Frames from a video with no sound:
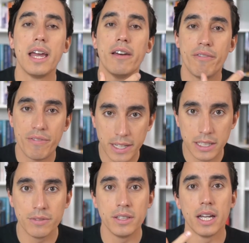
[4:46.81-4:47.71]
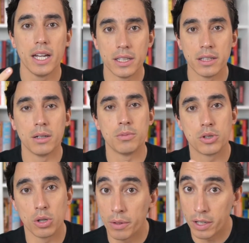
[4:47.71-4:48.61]
effectively end up
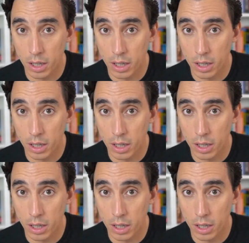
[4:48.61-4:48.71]
showing